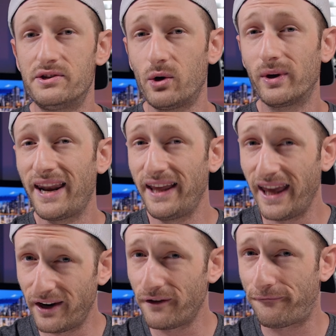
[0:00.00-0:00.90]
So getting
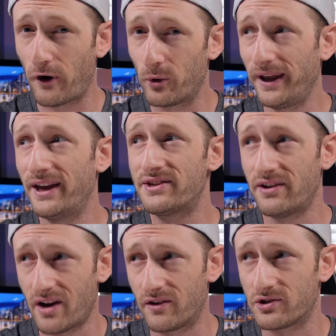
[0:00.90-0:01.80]
in the phone is
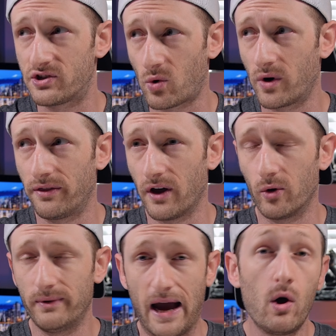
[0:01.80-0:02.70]
another story
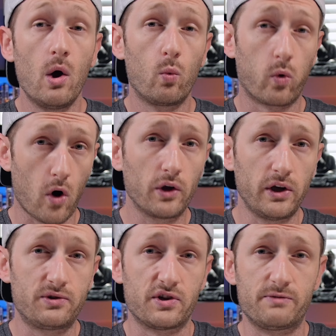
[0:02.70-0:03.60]
though. Now, we're all
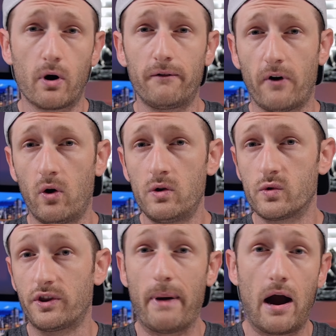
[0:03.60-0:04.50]
used to smartphones
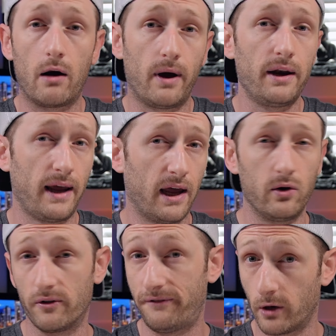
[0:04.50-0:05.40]
with a power button
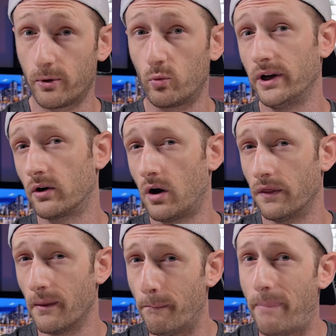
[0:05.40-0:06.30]
and or fingerprint reader
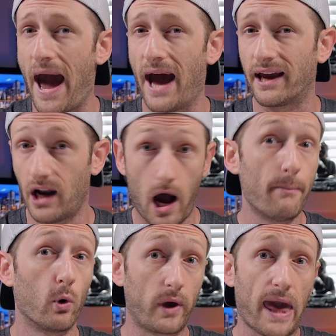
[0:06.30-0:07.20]
on the back and
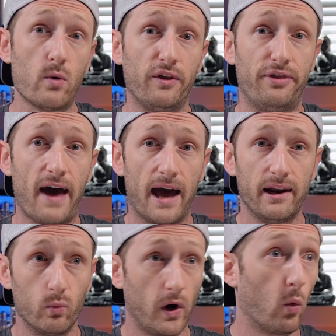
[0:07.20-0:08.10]
I'm okay with that
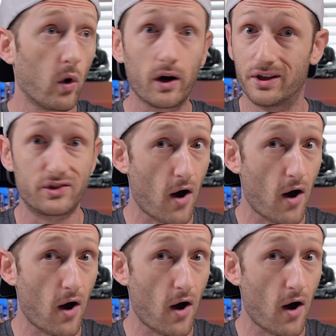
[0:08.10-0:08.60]
and when it works it's